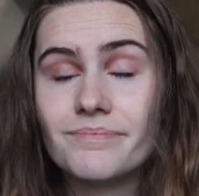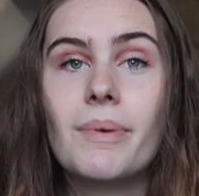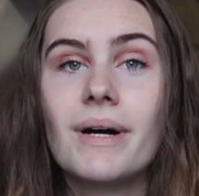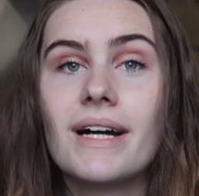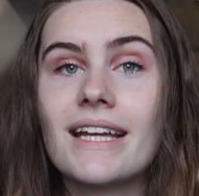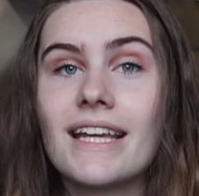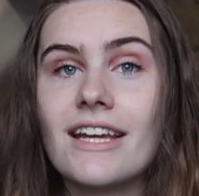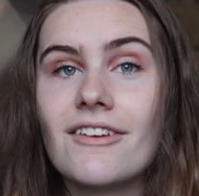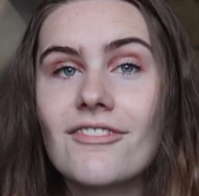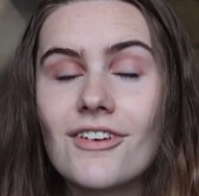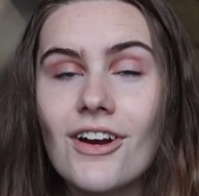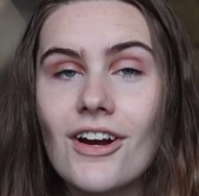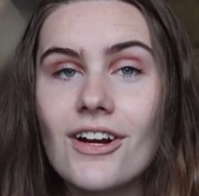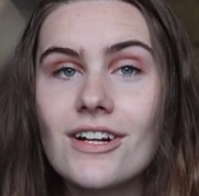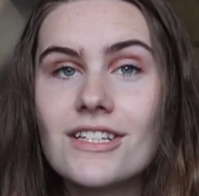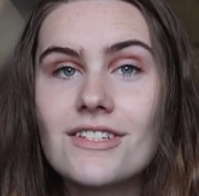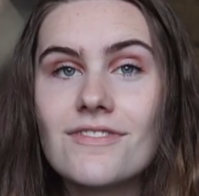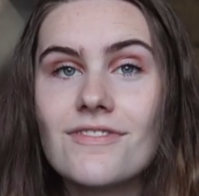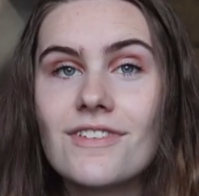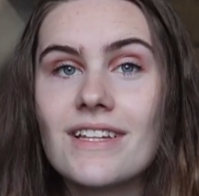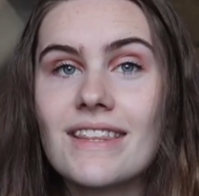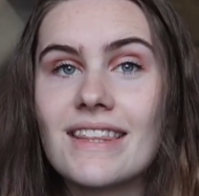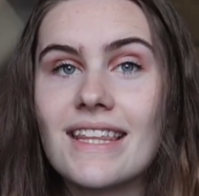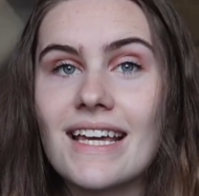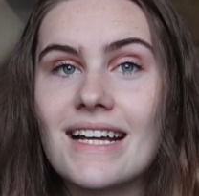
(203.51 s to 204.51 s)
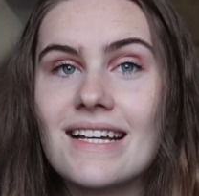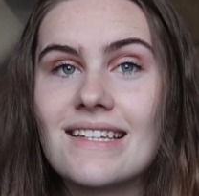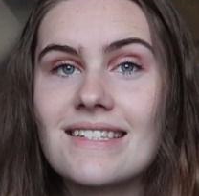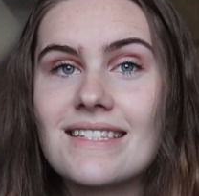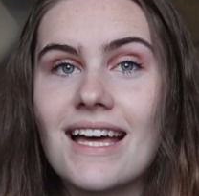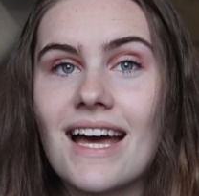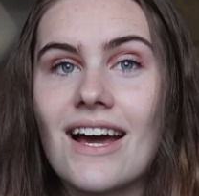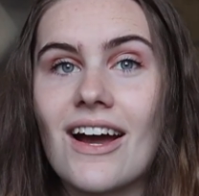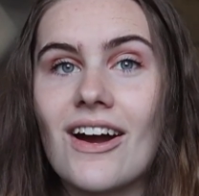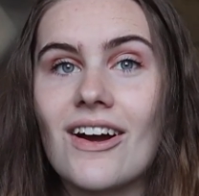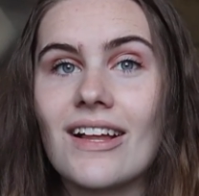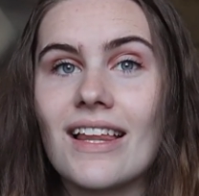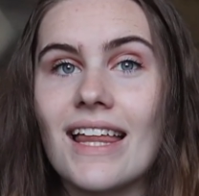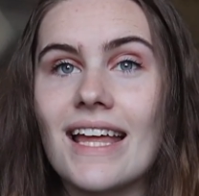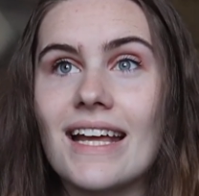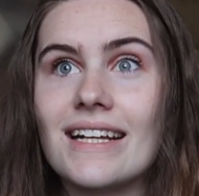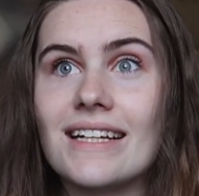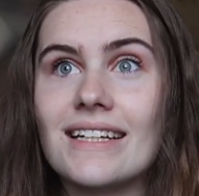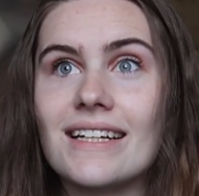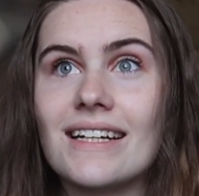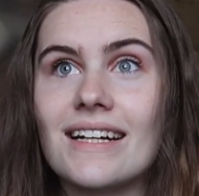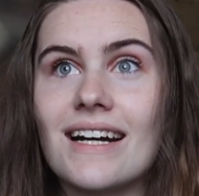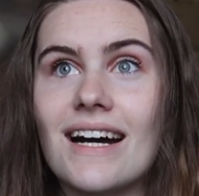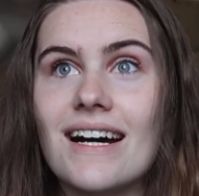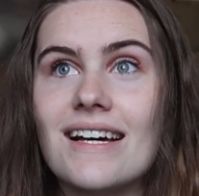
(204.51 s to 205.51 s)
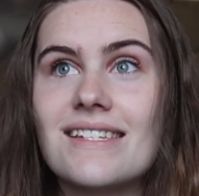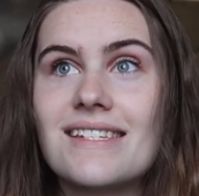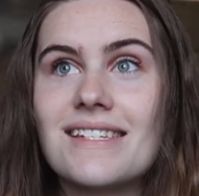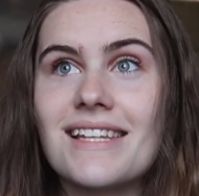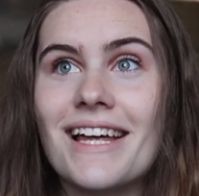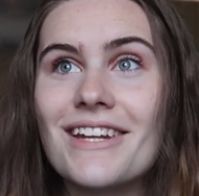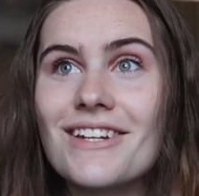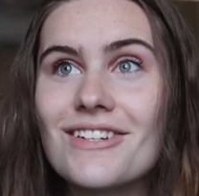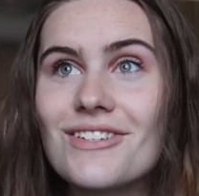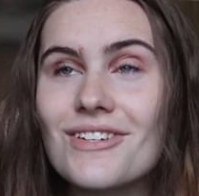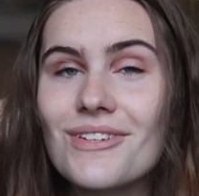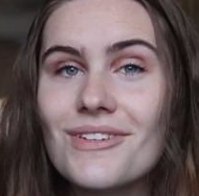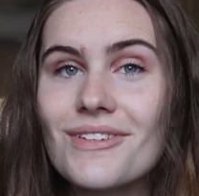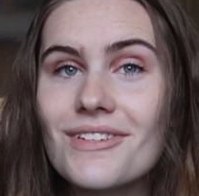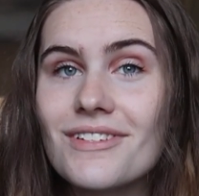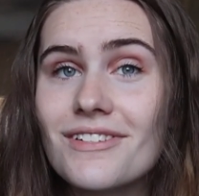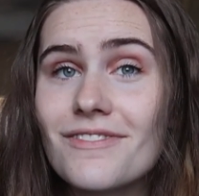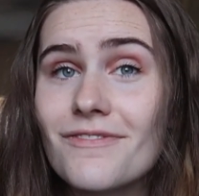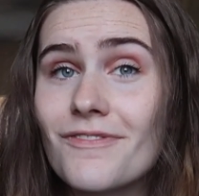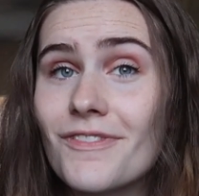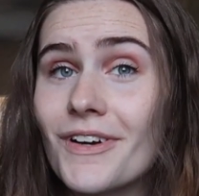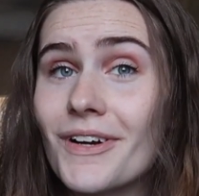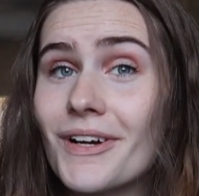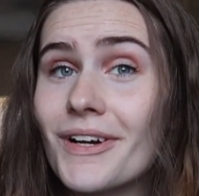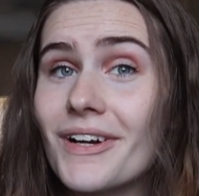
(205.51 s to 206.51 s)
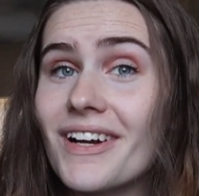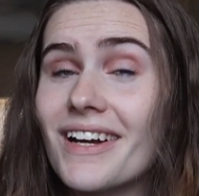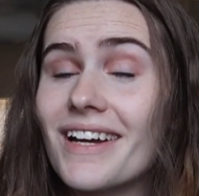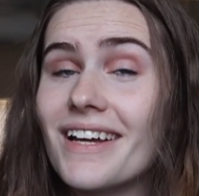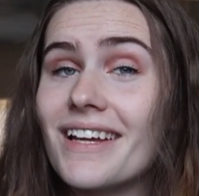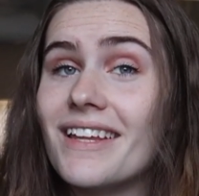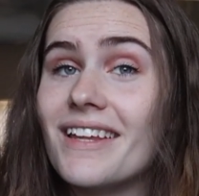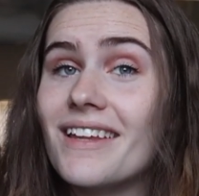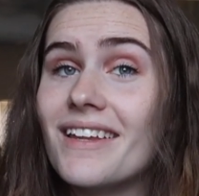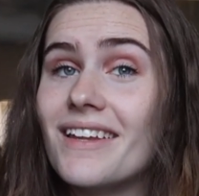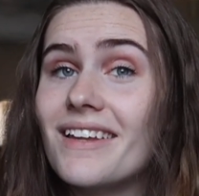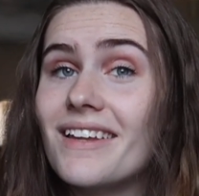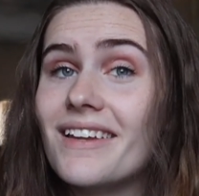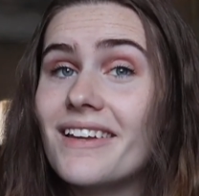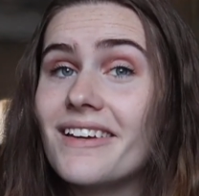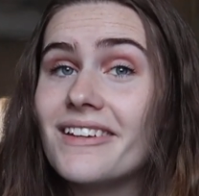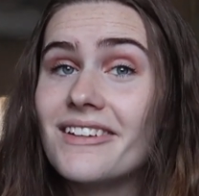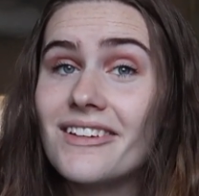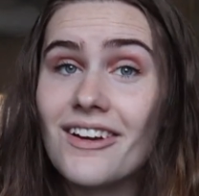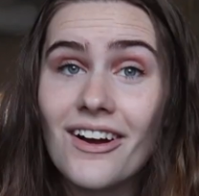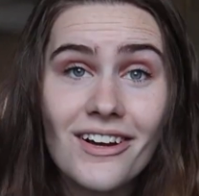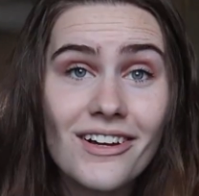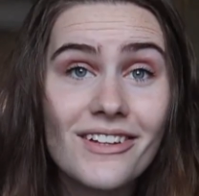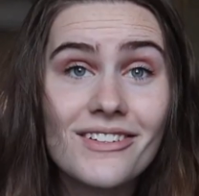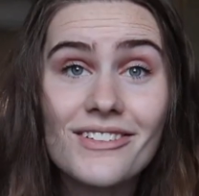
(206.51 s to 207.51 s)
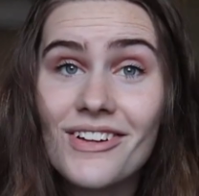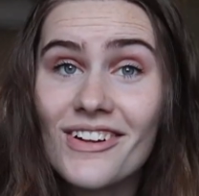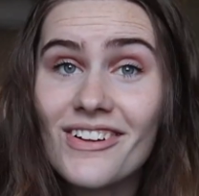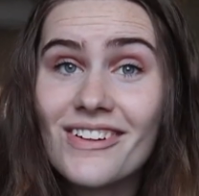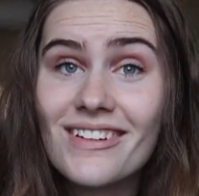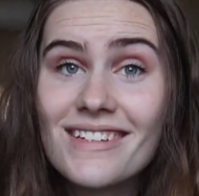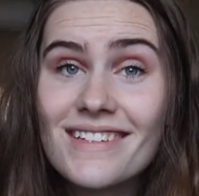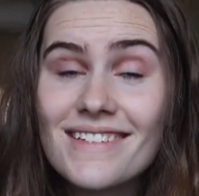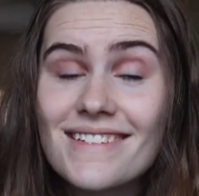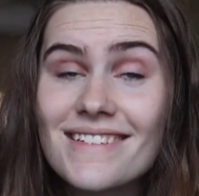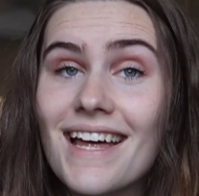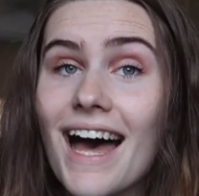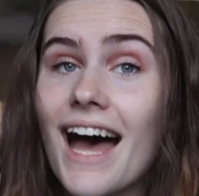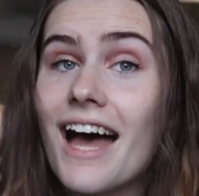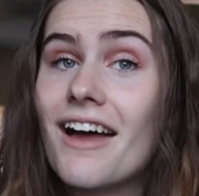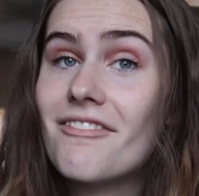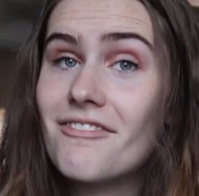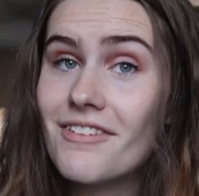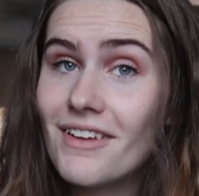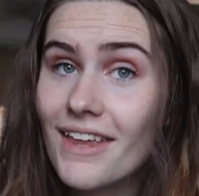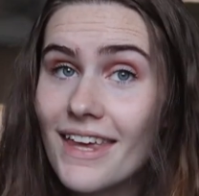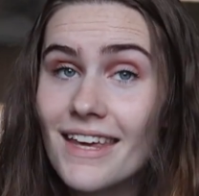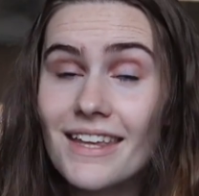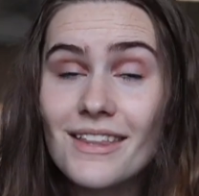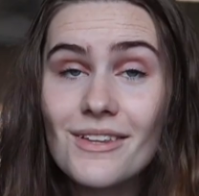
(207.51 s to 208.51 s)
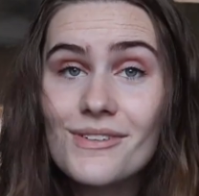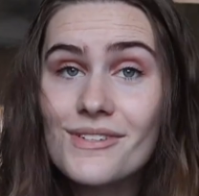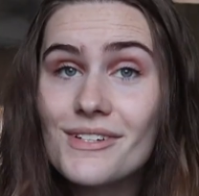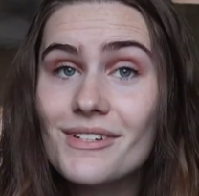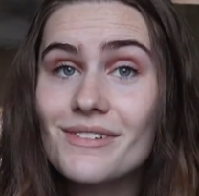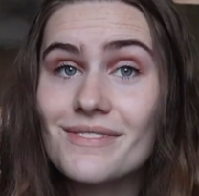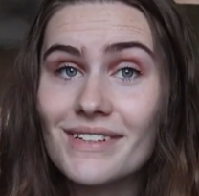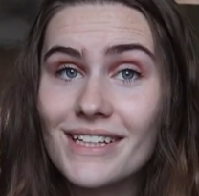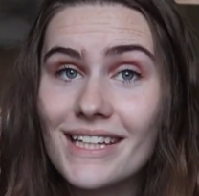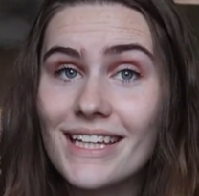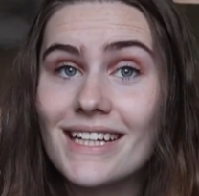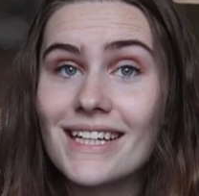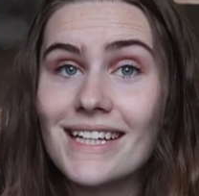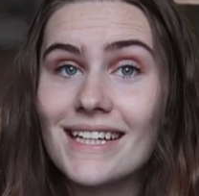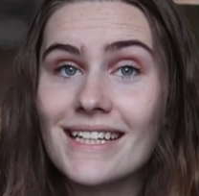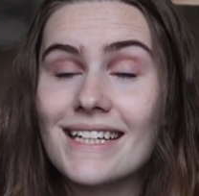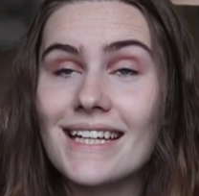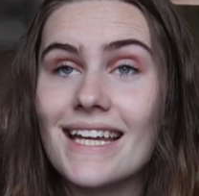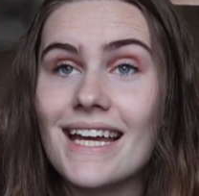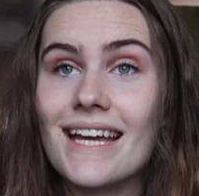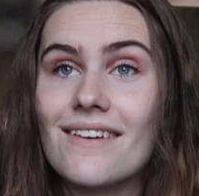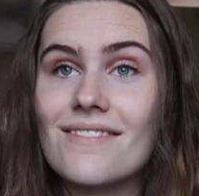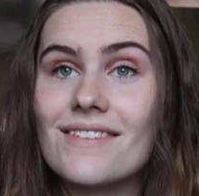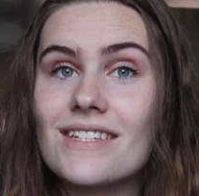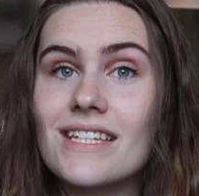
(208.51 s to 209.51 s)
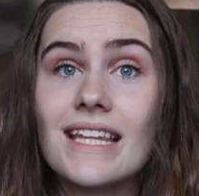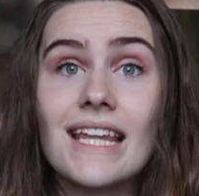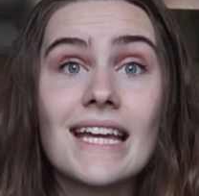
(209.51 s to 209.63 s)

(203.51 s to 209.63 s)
But gift cards for things that are like essentials for young adults, I feel like those are really good gifts.